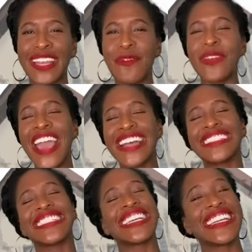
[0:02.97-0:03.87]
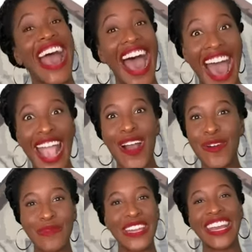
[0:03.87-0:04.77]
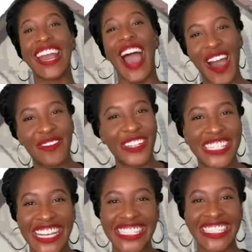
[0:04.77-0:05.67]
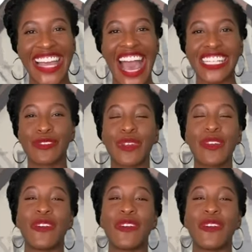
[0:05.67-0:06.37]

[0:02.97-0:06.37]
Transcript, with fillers: Now, we had such an eye opening conversation last week